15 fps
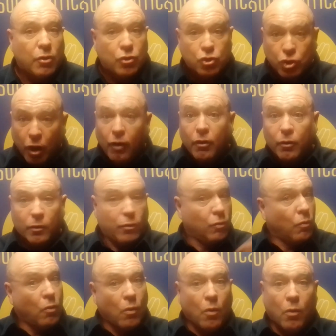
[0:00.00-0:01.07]
Show
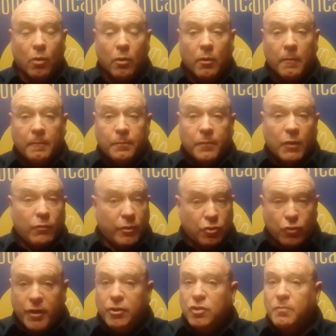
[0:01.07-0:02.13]
your
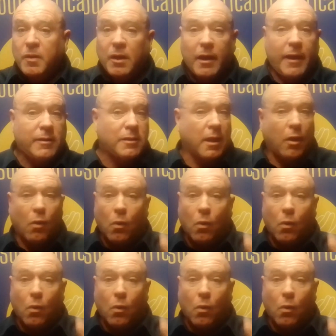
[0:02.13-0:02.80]
retrenchment letter